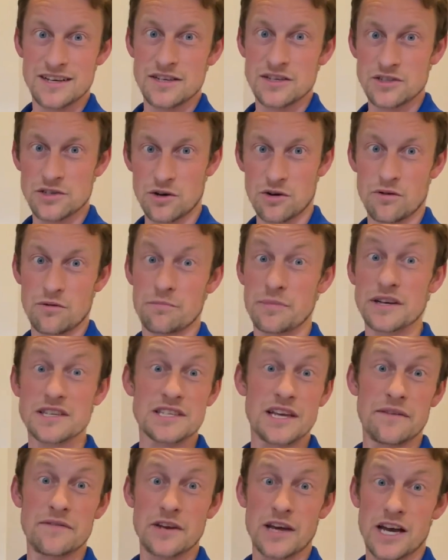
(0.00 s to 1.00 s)
So big
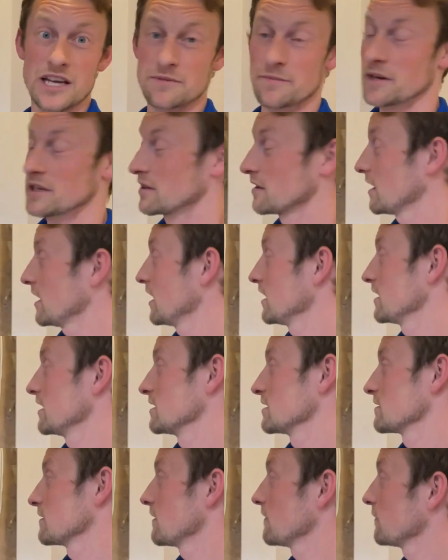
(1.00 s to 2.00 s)
safety aspect of that
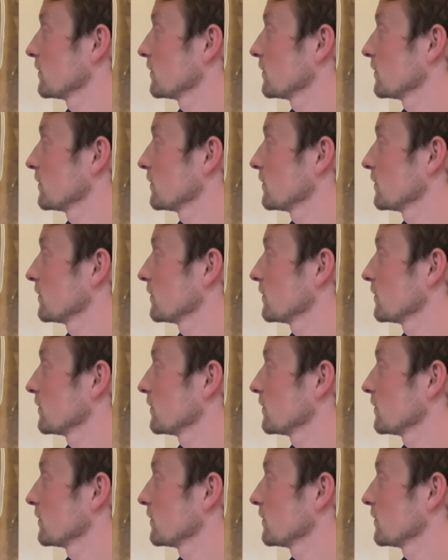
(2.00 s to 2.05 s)
is